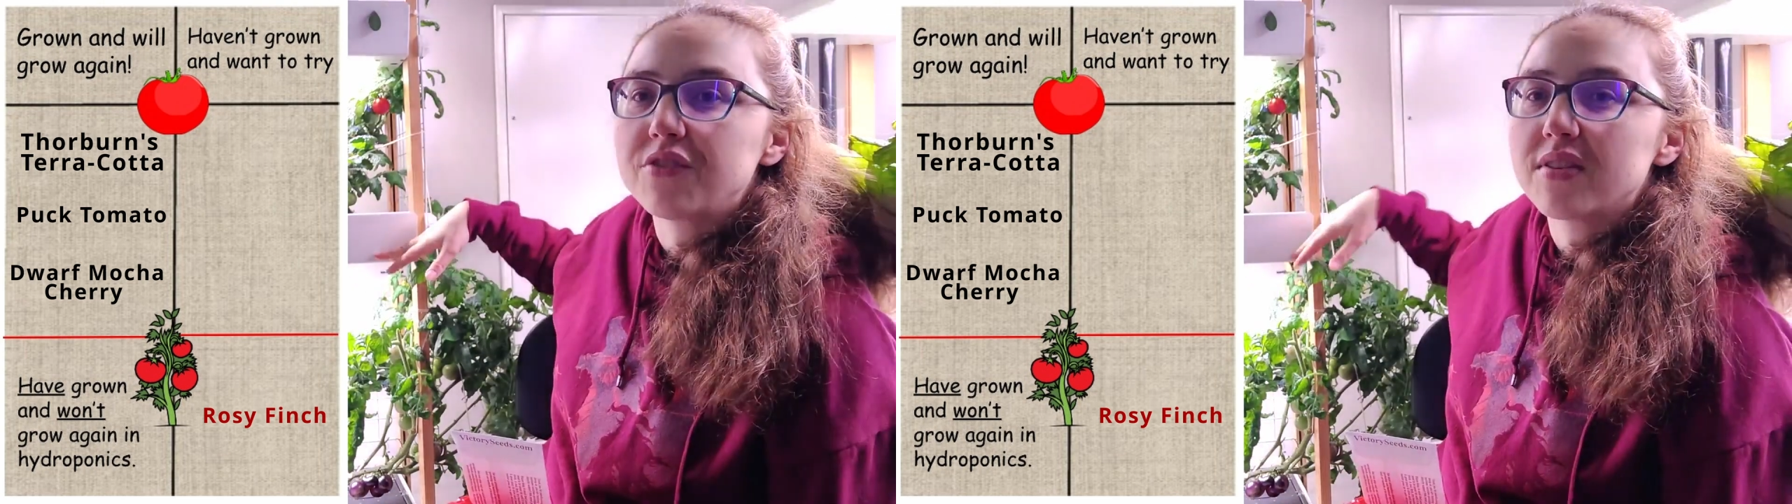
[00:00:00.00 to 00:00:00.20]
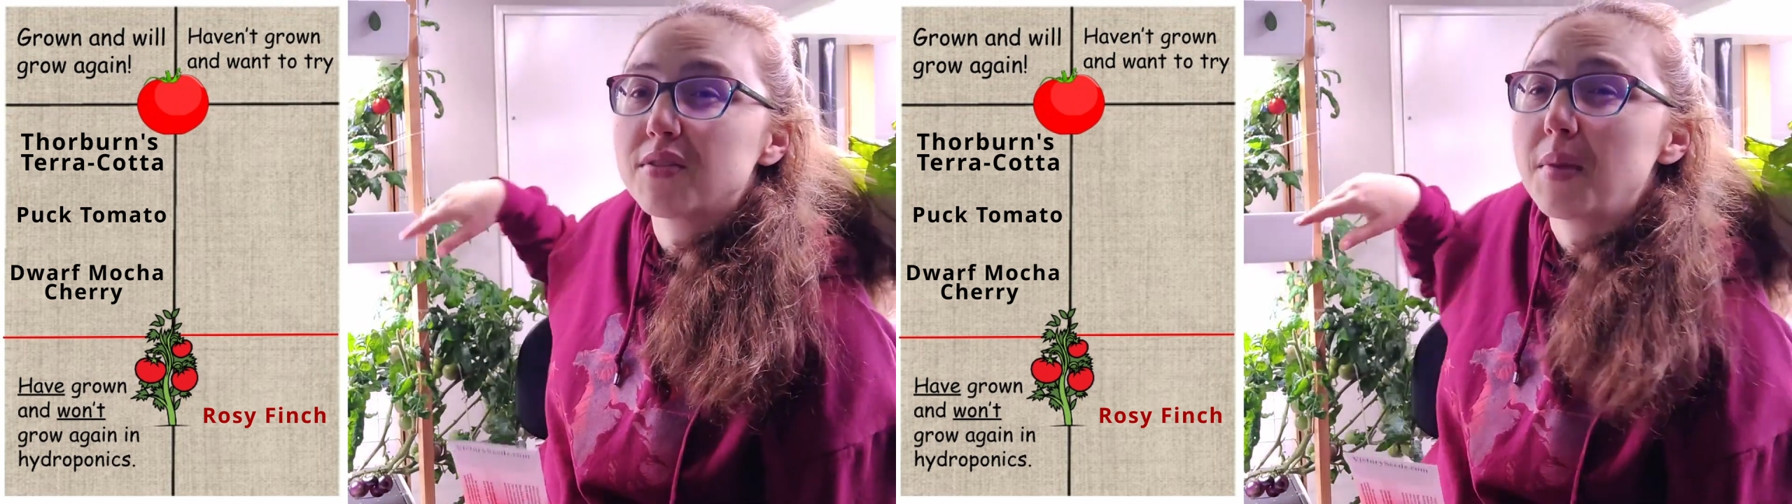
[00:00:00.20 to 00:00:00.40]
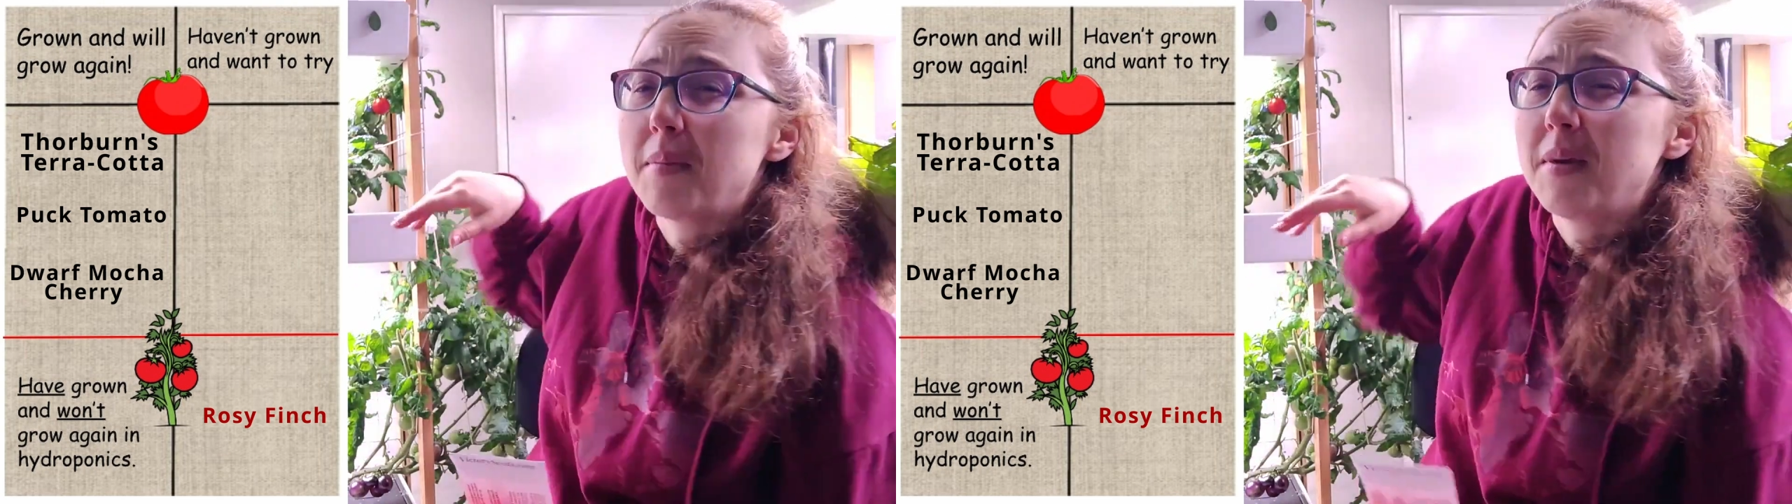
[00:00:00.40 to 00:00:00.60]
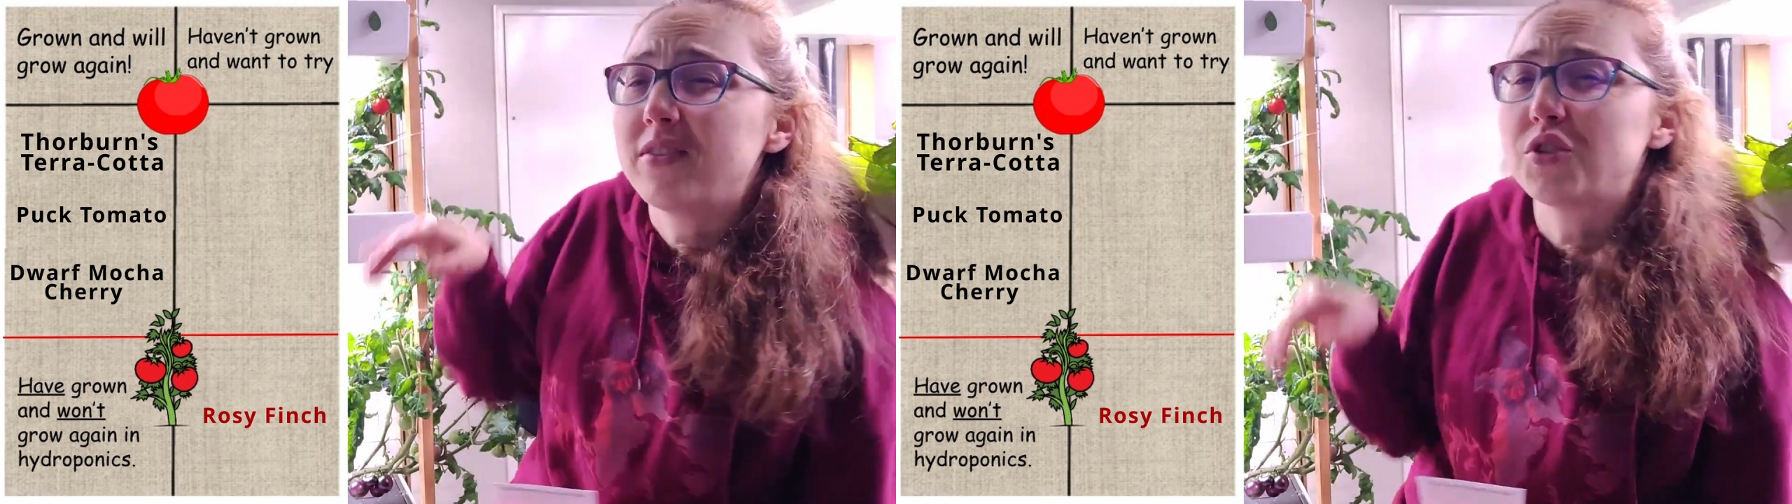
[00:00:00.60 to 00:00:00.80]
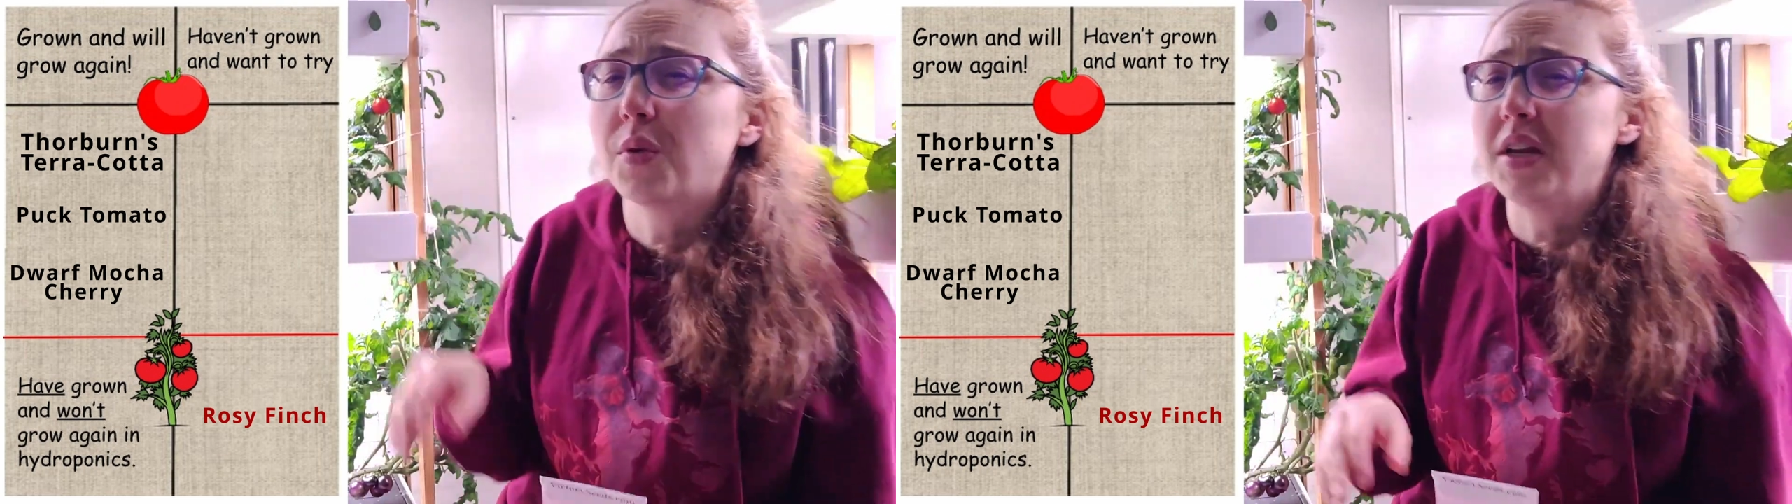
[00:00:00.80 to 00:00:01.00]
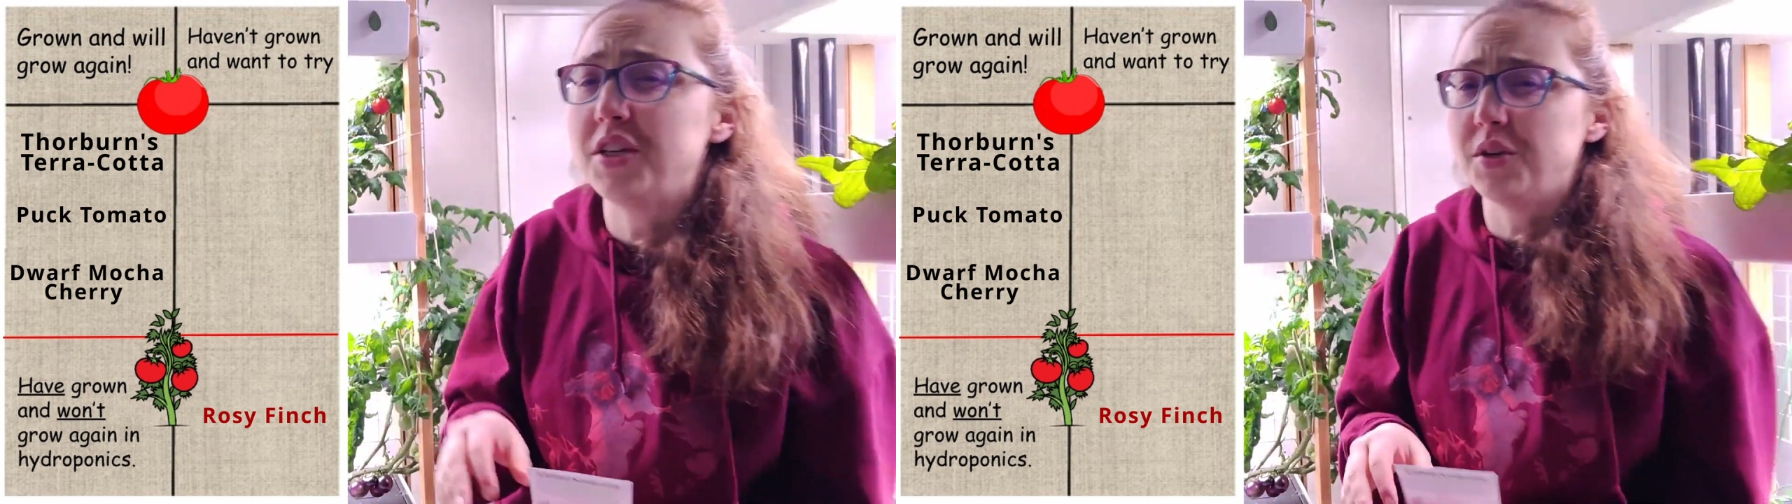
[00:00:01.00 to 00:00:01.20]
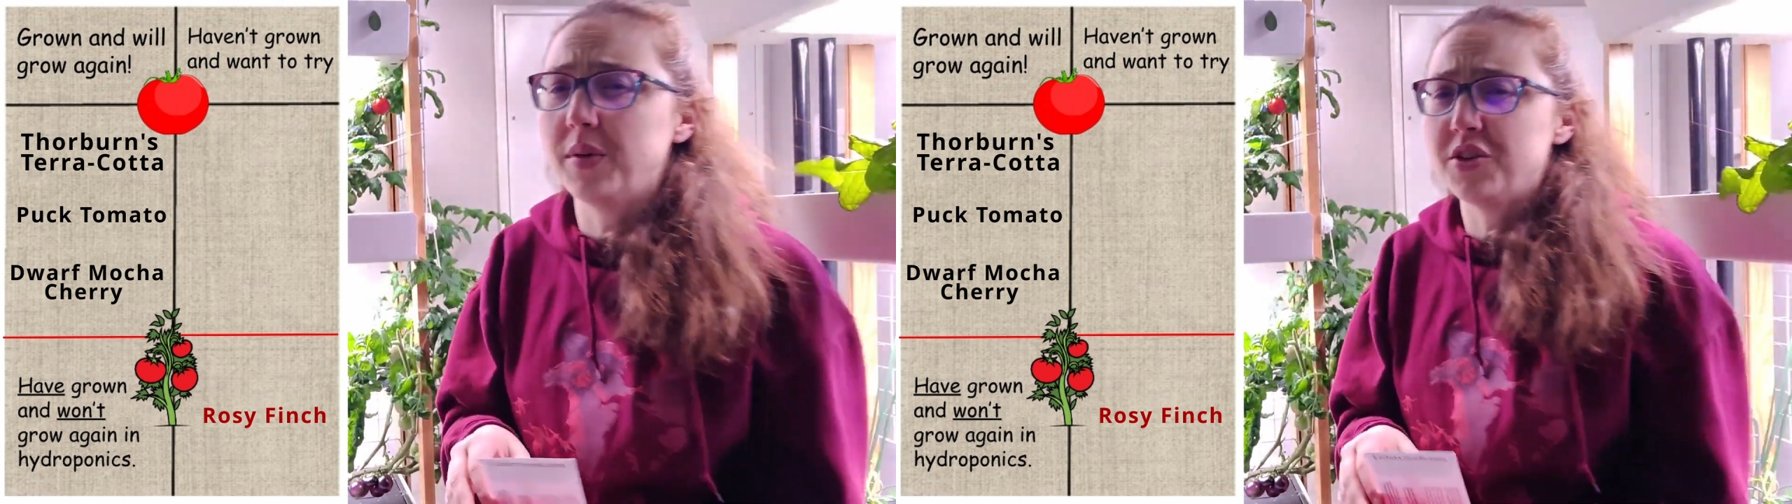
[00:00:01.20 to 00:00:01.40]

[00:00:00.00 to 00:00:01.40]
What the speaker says: inches, so maybe even 22